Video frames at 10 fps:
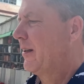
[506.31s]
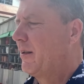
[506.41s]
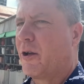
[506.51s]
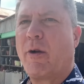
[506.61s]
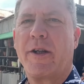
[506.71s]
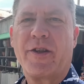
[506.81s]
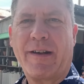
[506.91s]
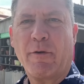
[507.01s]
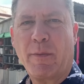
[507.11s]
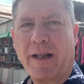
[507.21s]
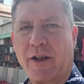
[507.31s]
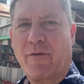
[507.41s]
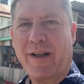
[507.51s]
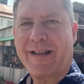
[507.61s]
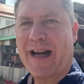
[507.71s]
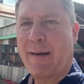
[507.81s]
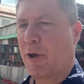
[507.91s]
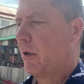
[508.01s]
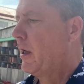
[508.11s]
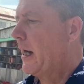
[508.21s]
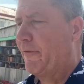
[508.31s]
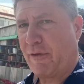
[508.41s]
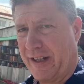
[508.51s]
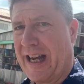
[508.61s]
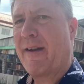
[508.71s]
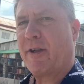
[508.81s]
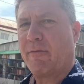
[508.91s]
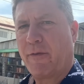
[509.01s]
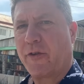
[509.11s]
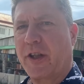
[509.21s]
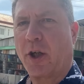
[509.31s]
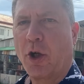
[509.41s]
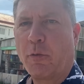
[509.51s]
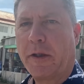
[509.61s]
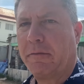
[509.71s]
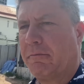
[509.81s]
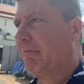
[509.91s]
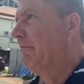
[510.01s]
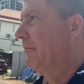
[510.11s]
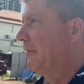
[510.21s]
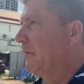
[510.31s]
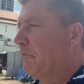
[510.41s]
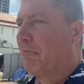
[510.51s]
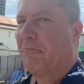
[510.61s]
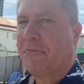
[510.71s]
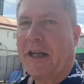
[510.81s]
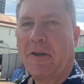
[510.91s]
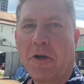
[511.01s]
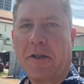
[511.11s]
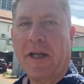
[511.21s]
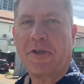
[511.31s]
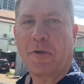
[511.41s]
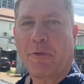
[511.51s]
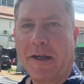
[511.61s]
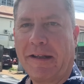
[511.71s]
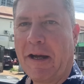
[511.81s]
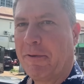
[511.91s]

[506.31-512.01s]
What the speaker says: A little under $7 for this hammer. It's heavy. Feels like a good one. See how long it takes her to break that